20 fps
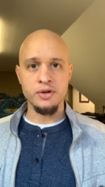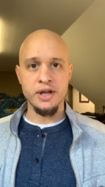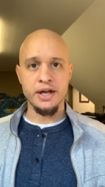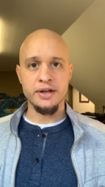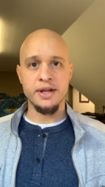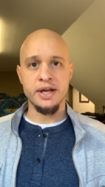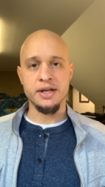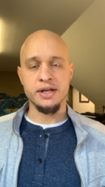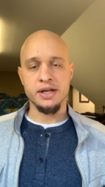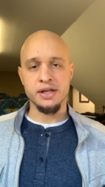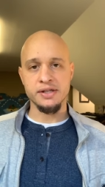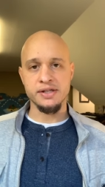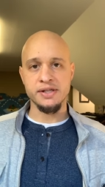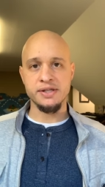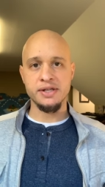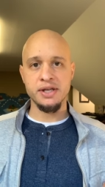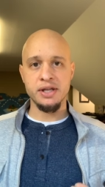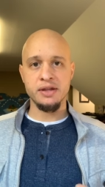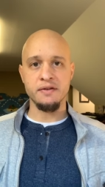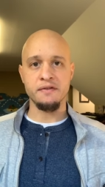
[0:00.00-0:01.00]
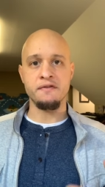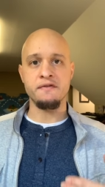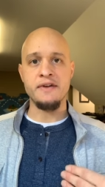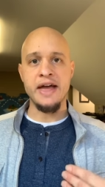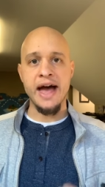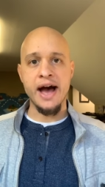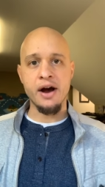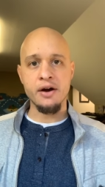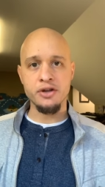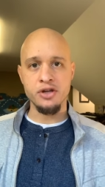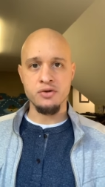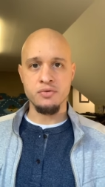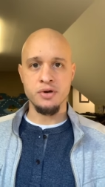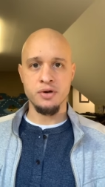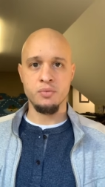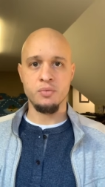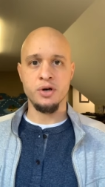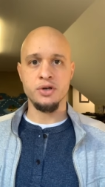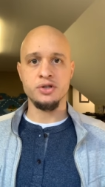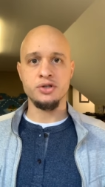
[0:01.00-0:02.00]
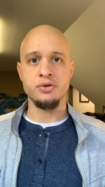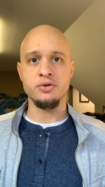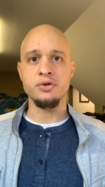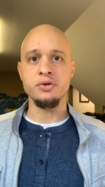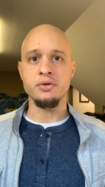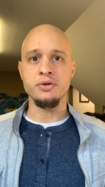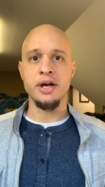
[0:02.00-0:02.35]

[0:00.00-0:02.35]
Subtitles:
that they can see the value in what you do,